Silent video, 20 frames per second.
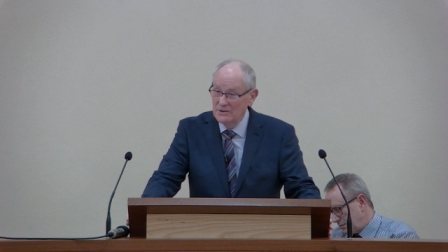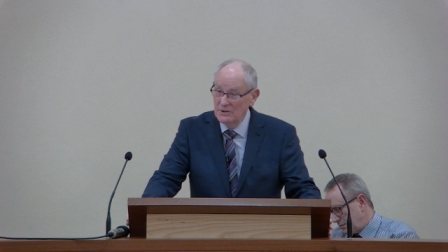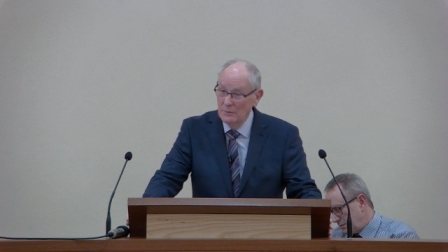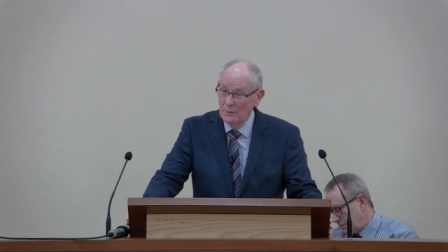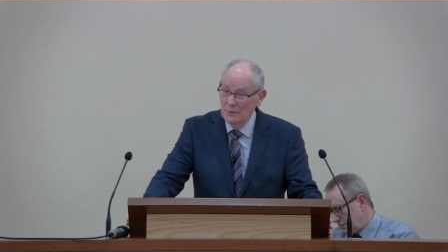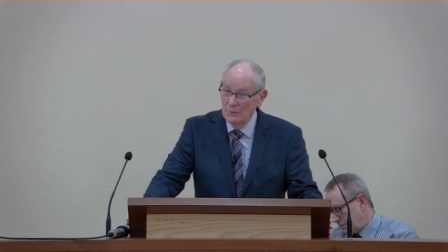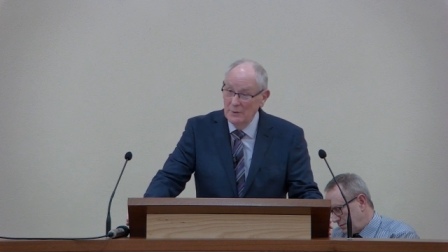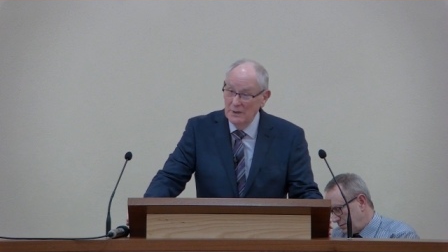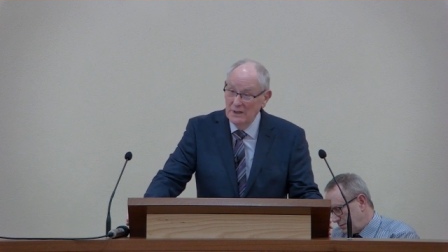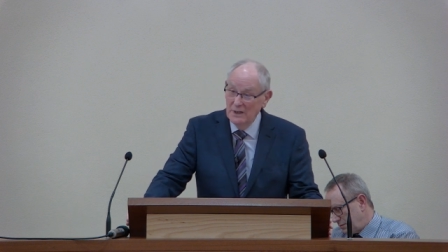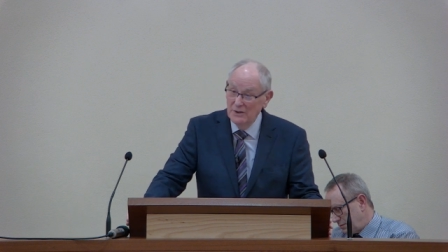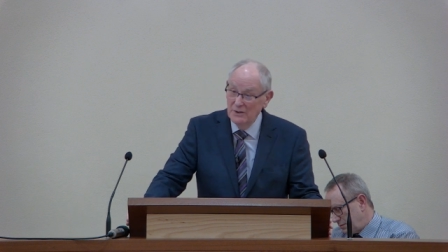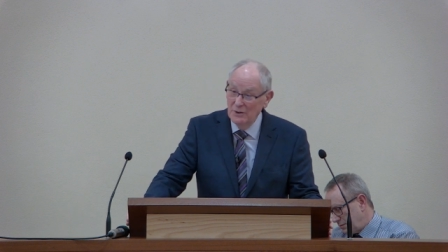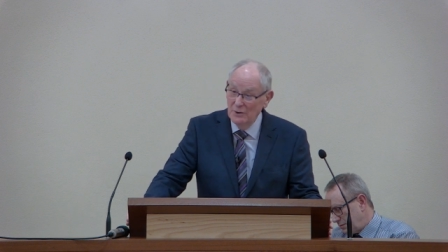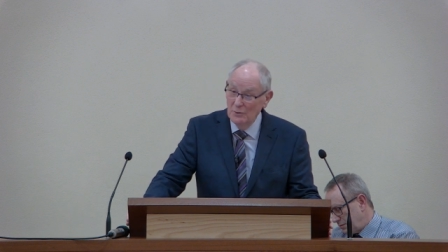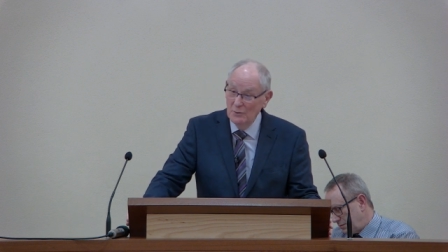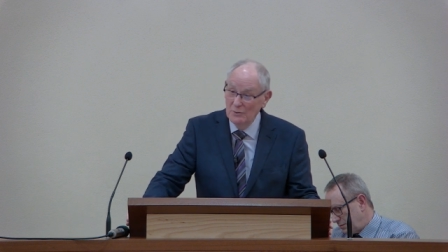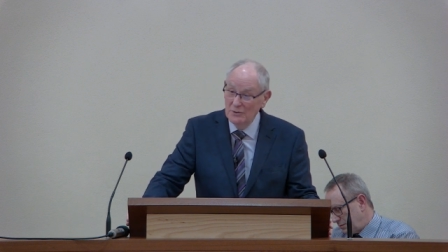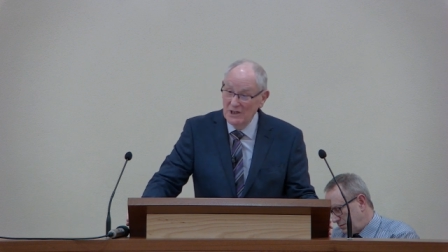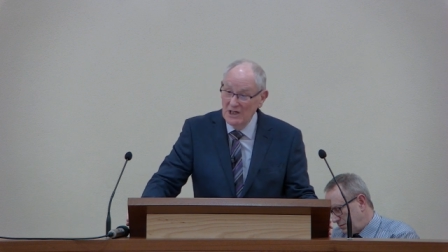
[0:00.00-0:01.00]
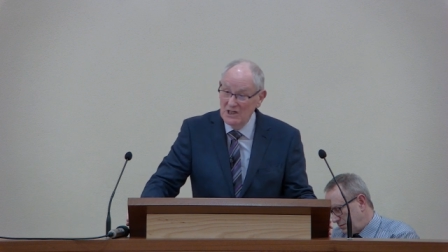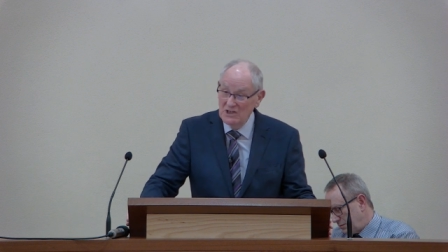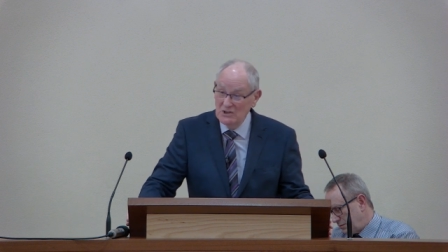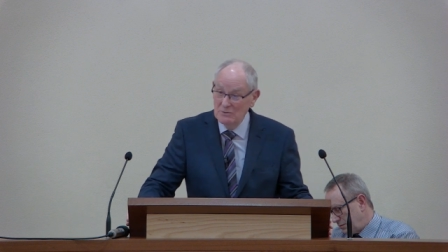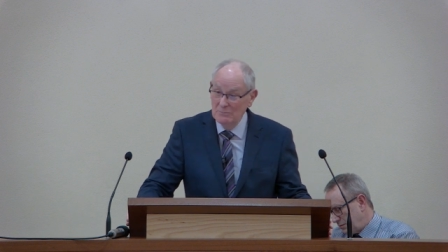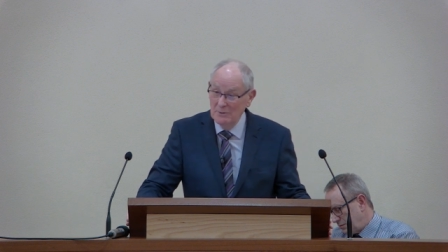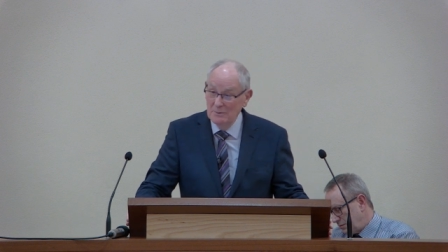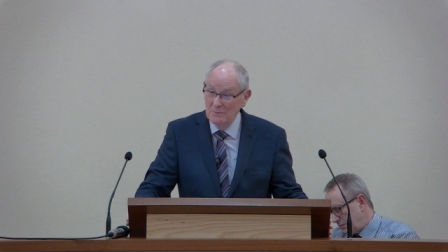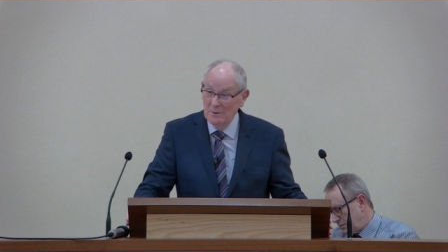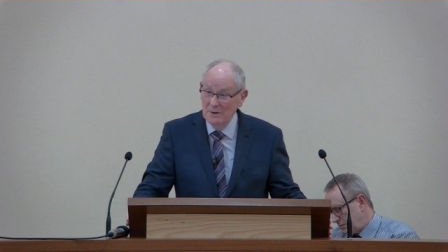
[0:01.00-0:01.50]
See, we read in the Old
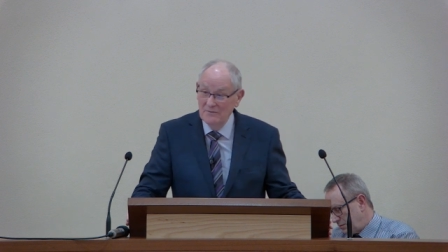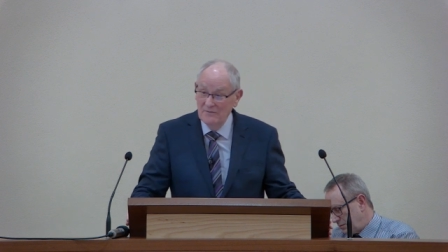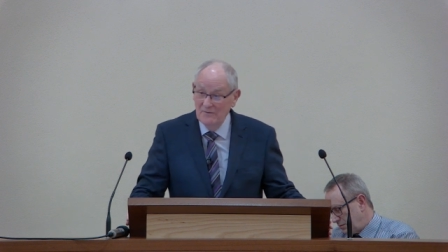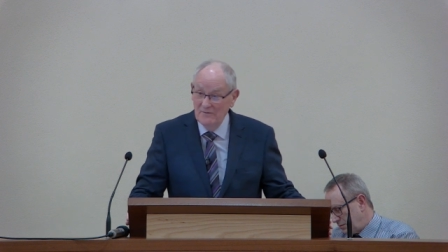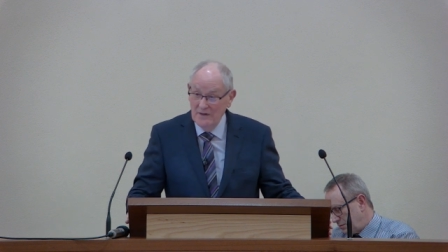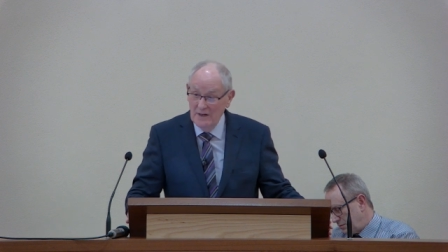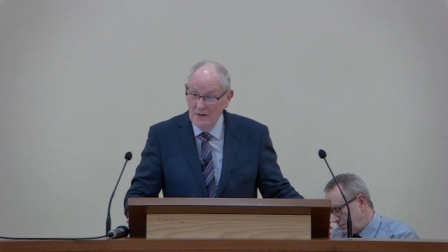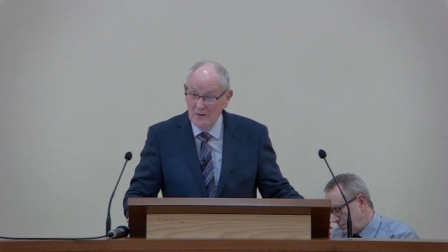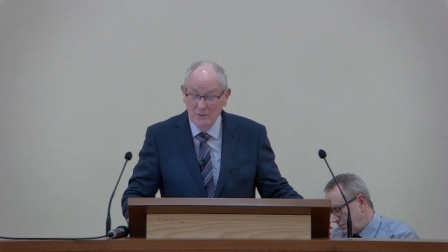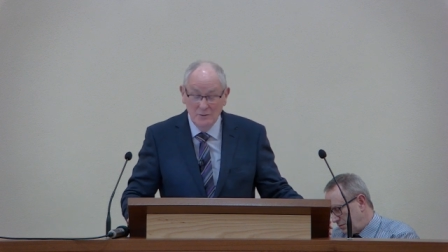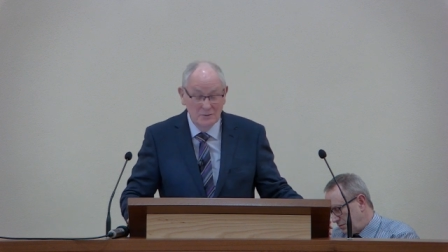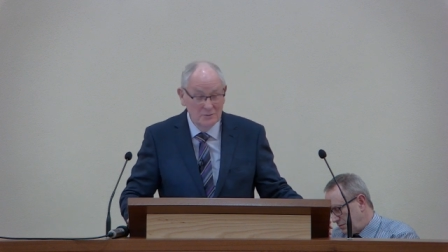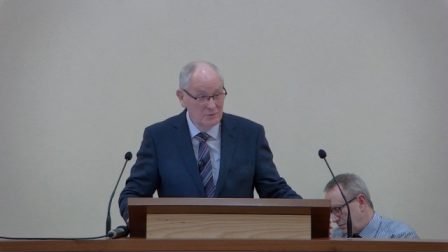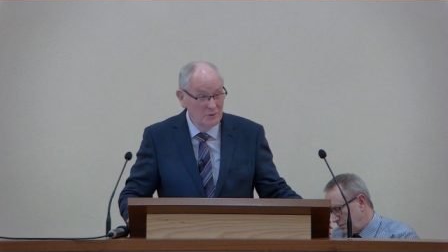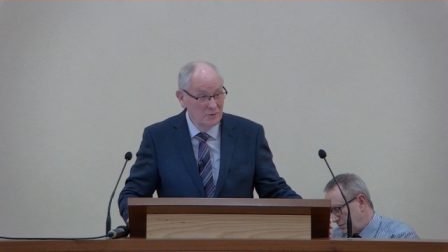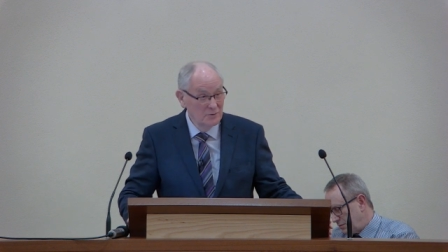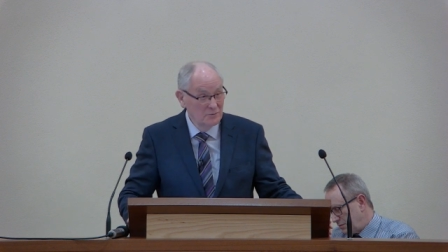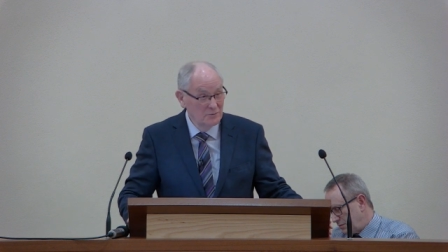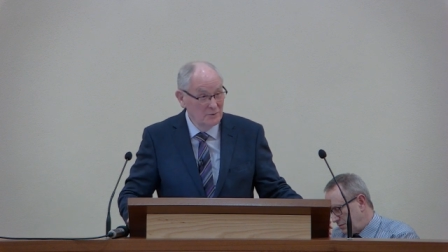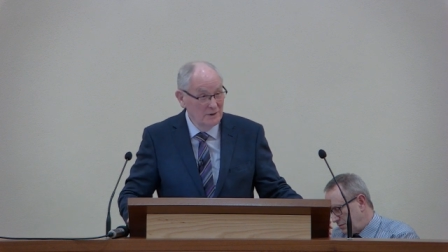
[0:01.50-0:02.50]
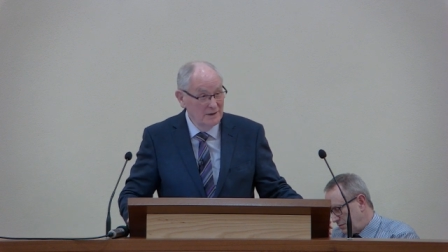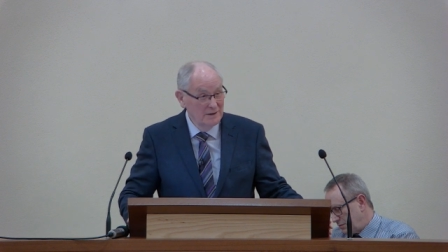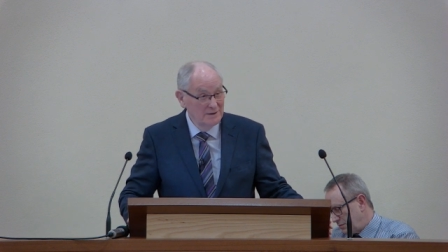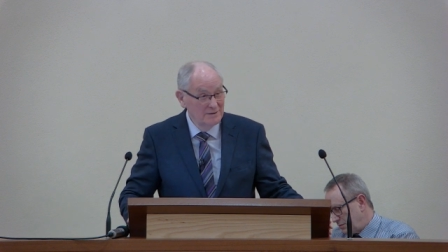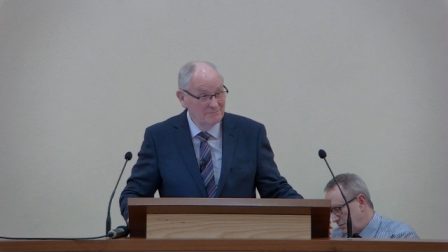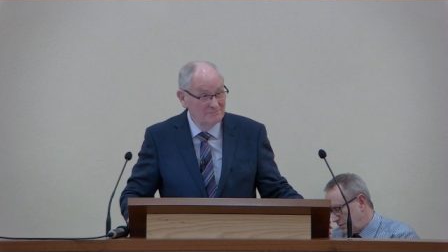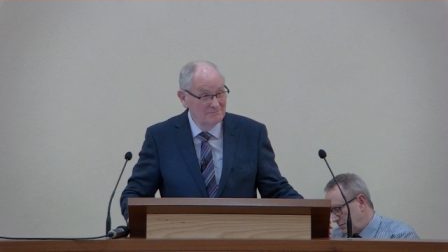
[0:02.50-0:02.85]
Testament about Pharaoh, don't we?